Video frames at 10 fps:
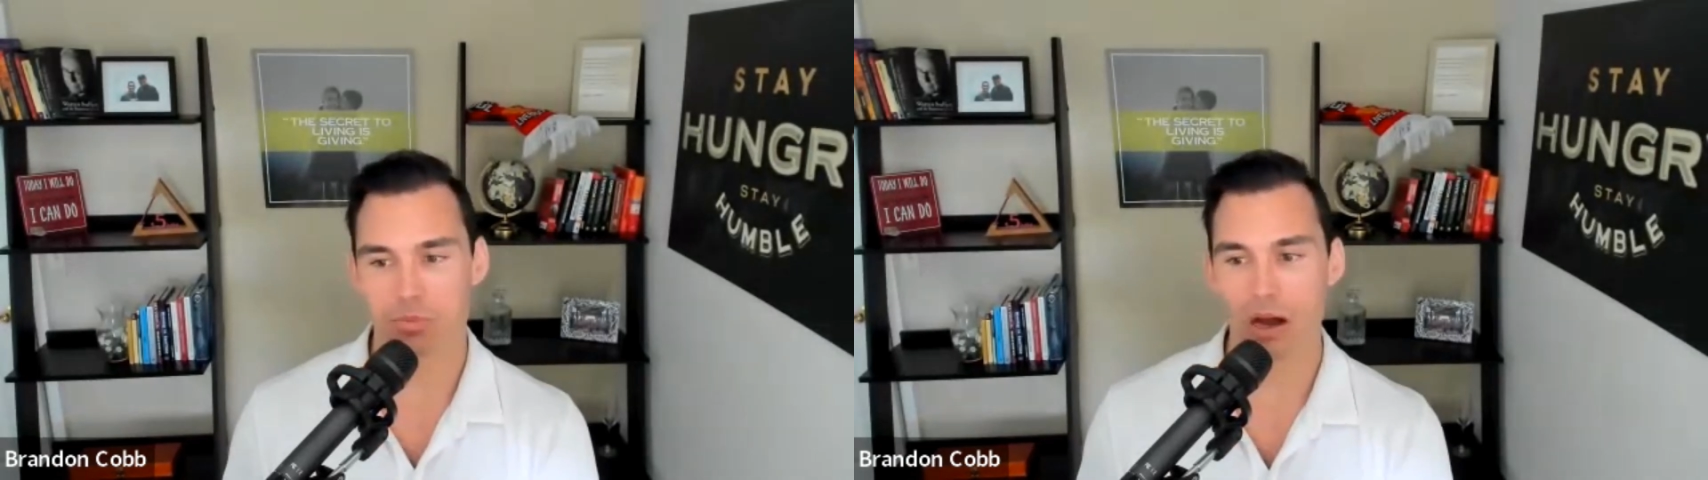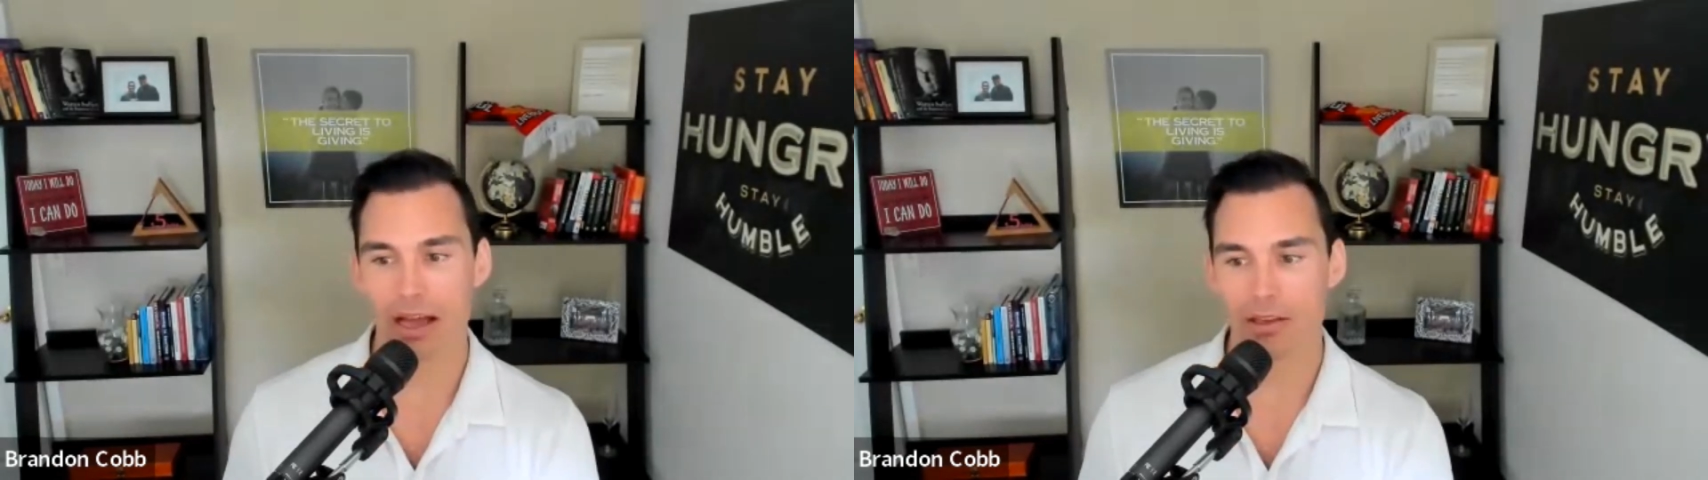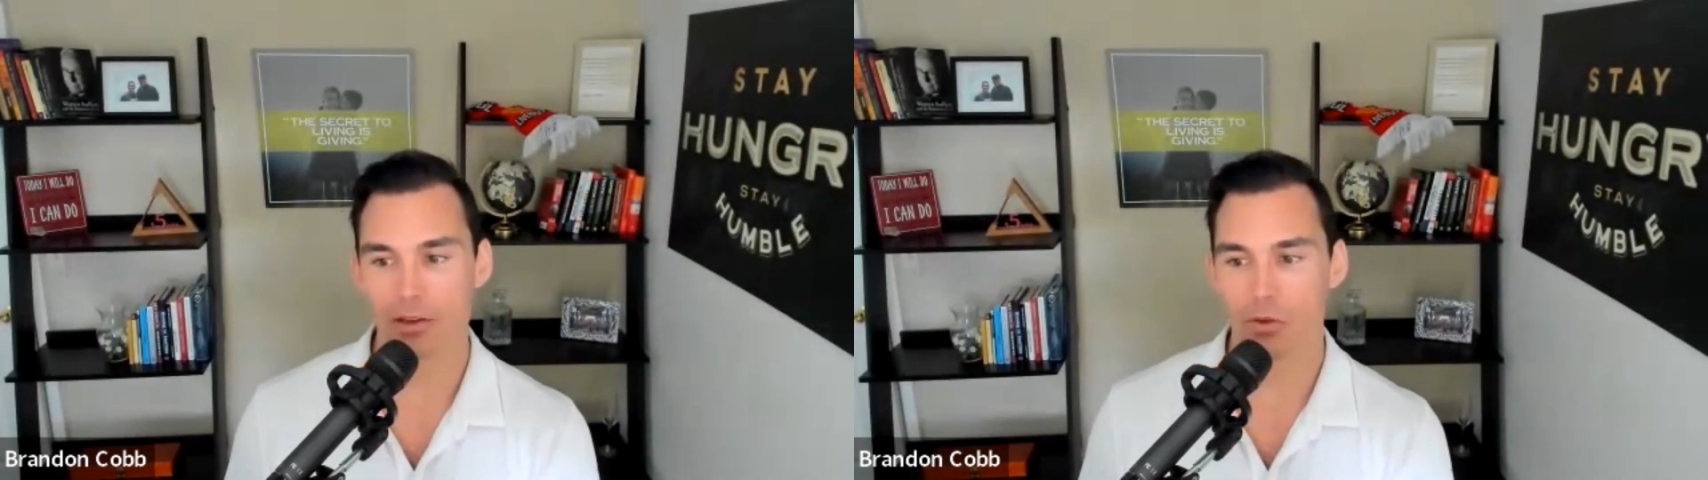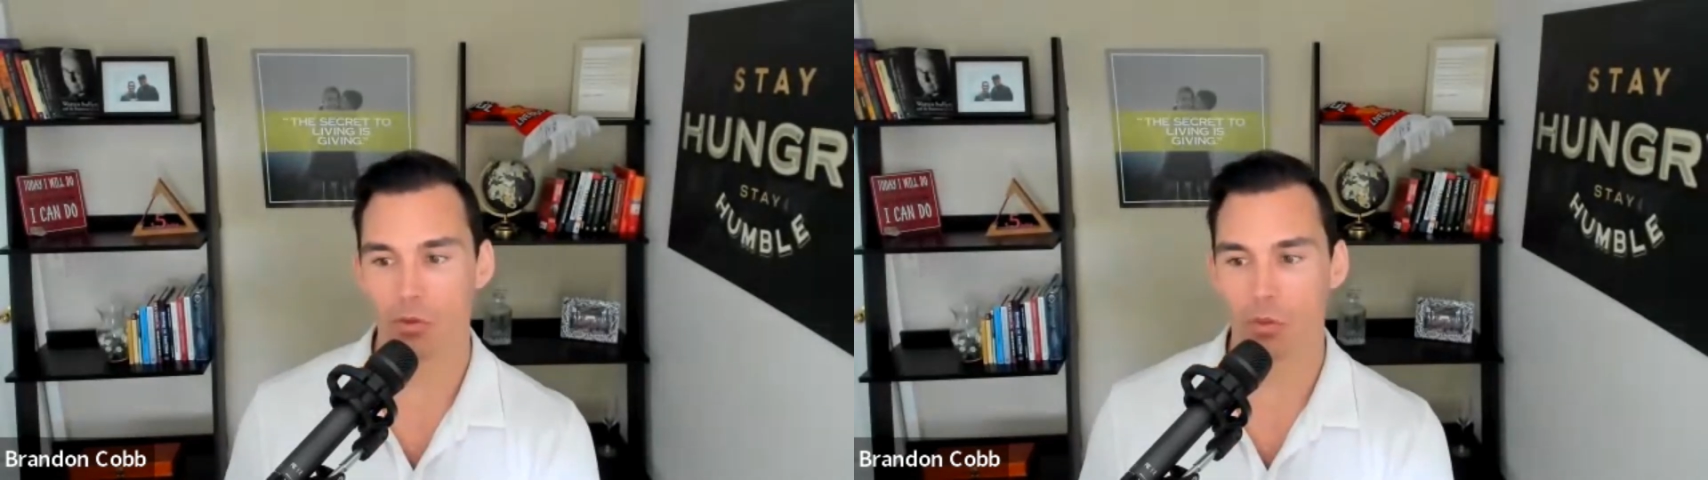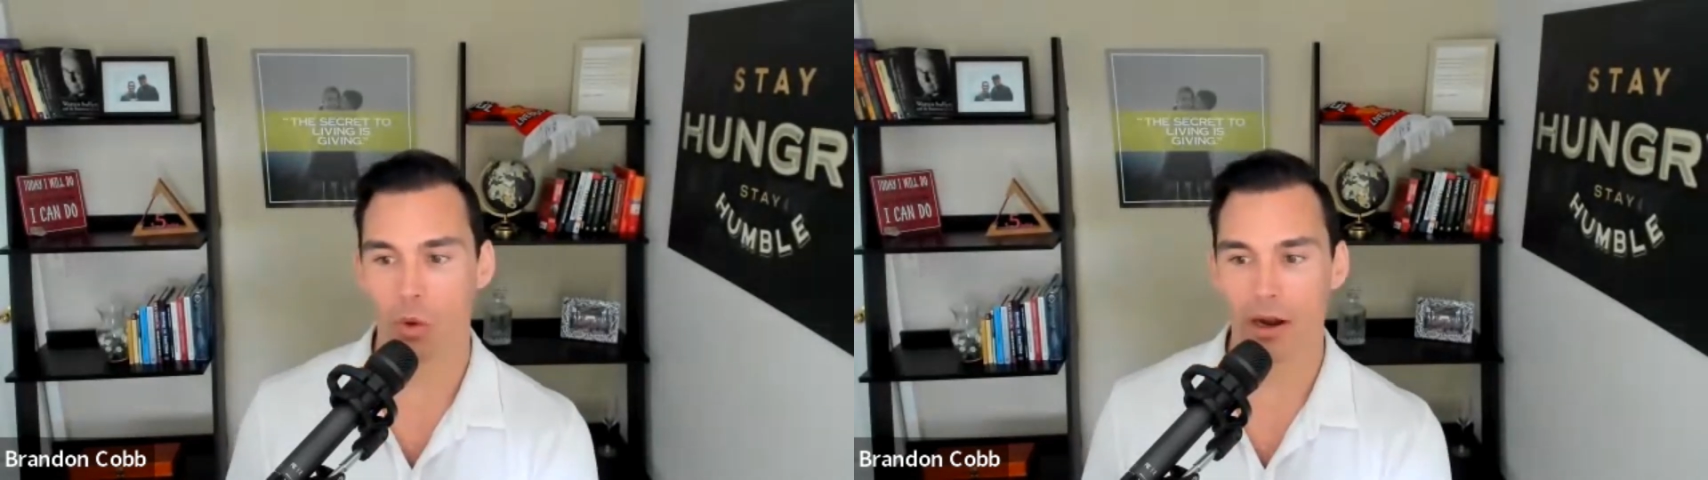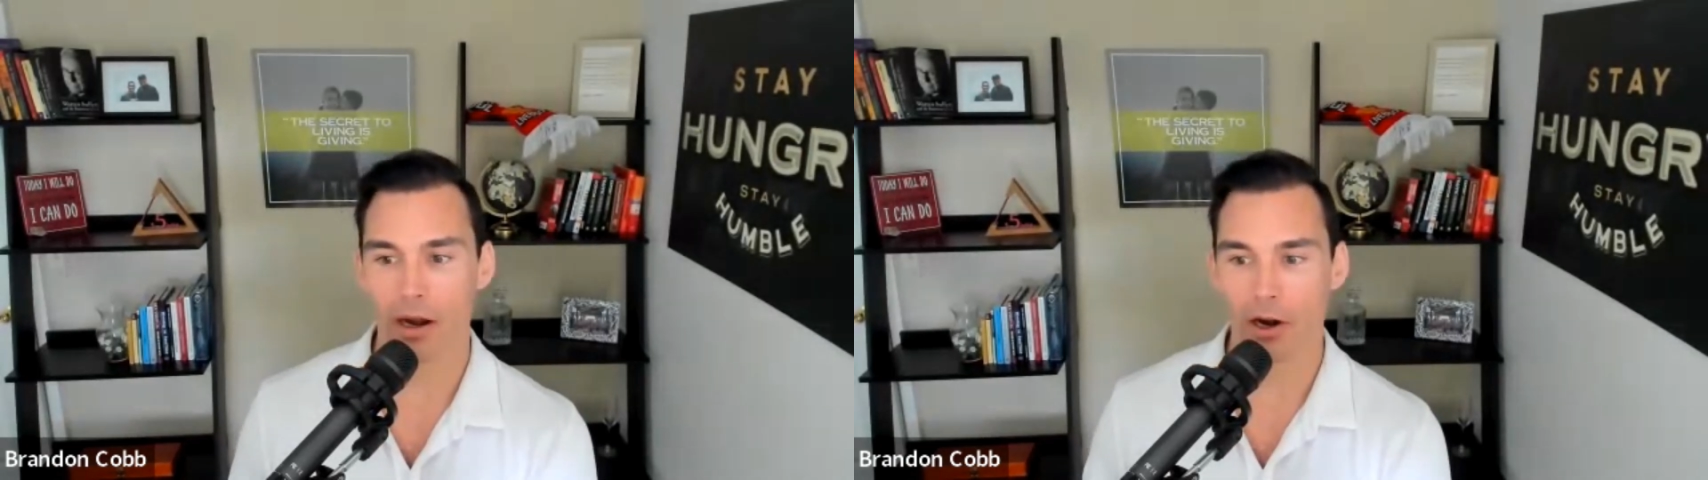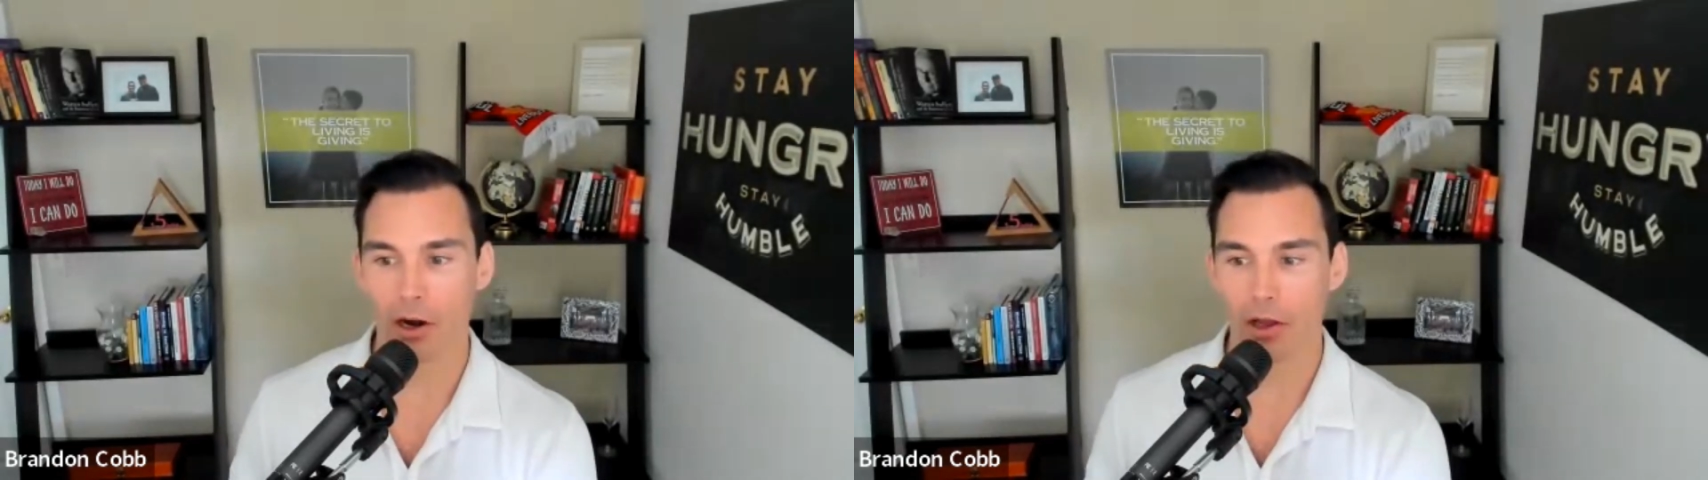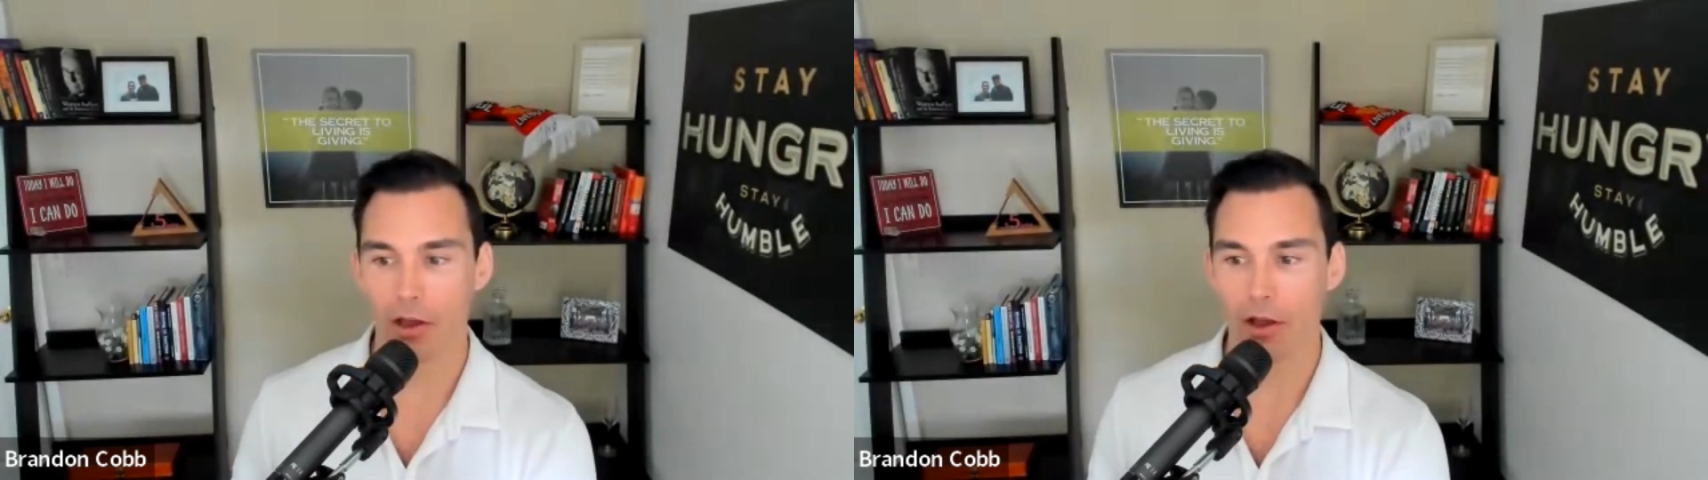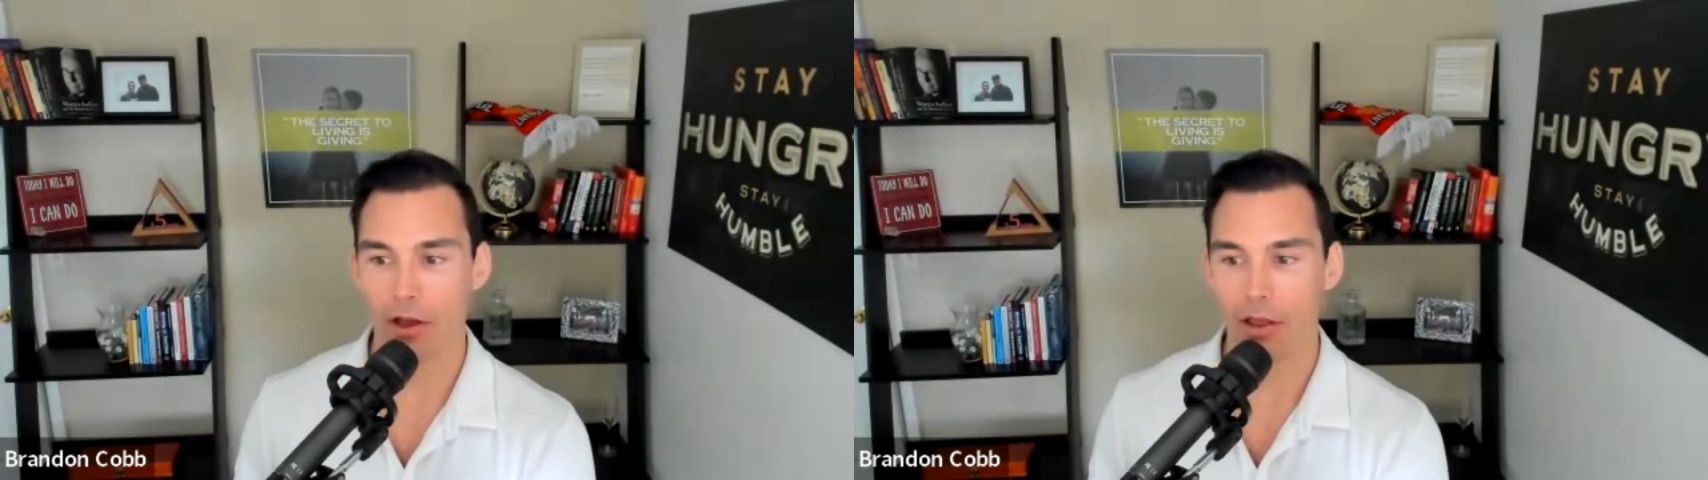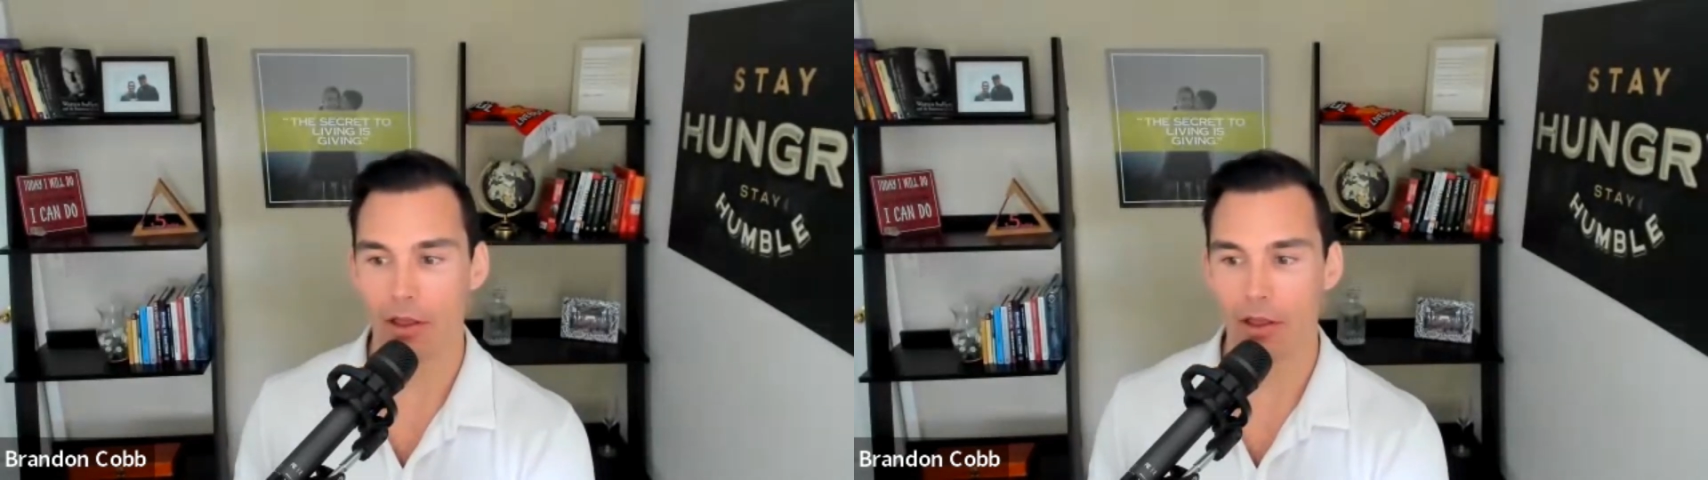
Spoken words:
but where